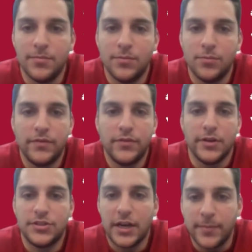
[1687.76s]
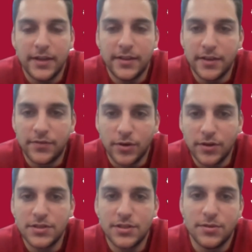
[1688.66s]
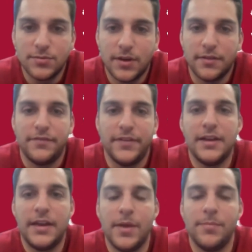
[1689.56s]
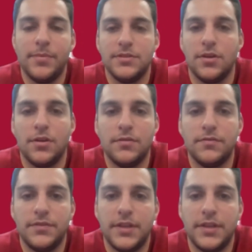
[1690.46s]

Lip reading: We've got Jay Manley, of course, who was one of the founding members of